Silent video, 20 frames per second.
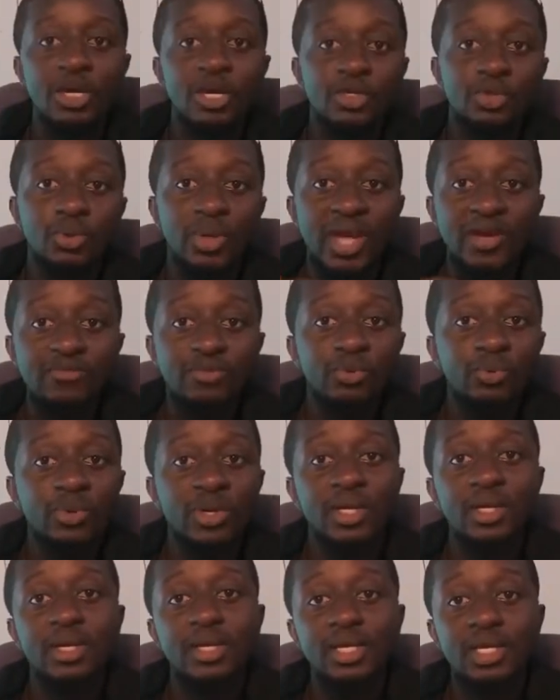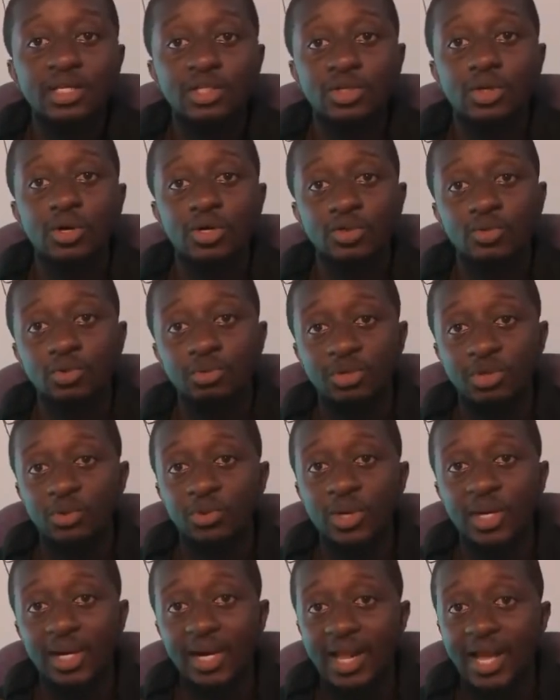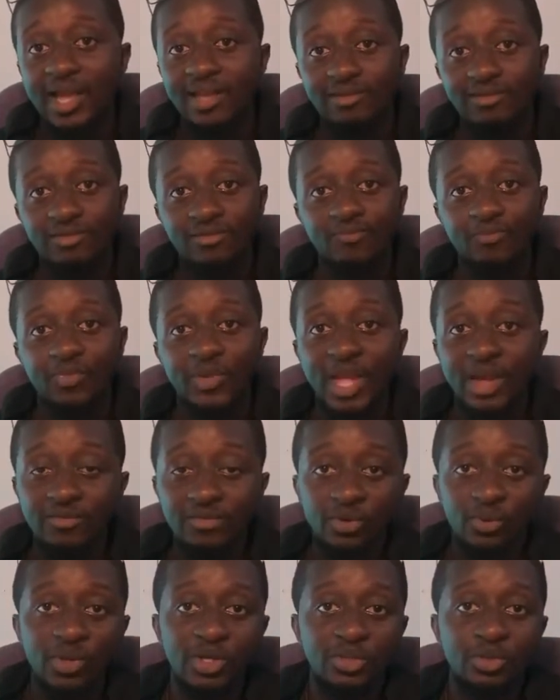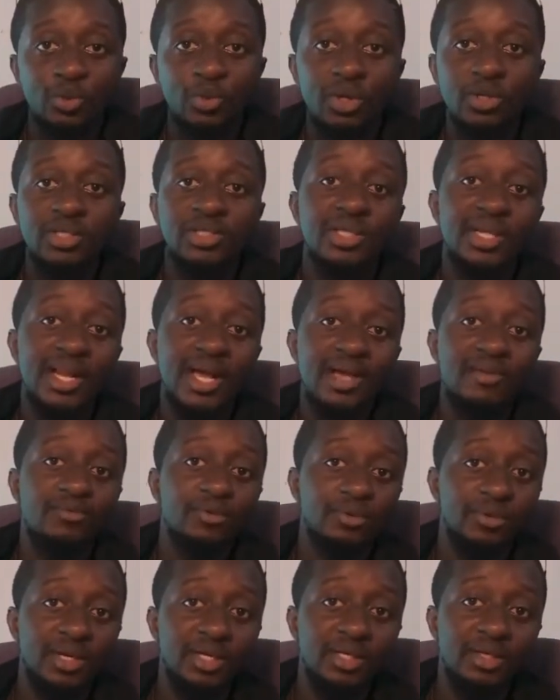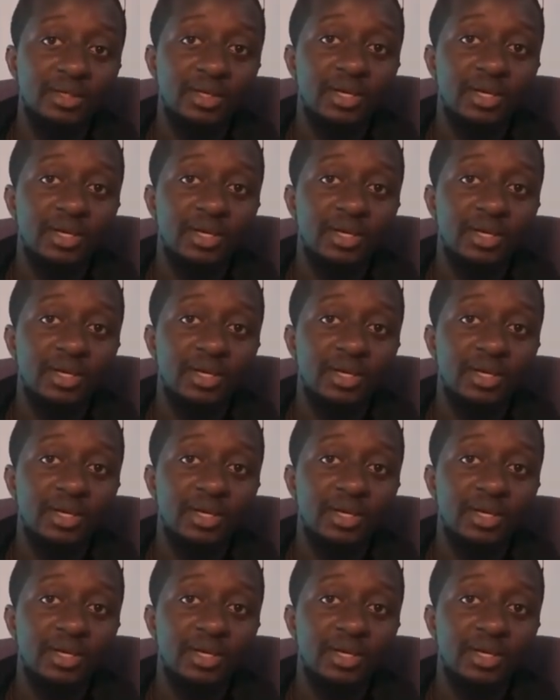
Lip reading: So every week, each course will be going live every week. So one is live already.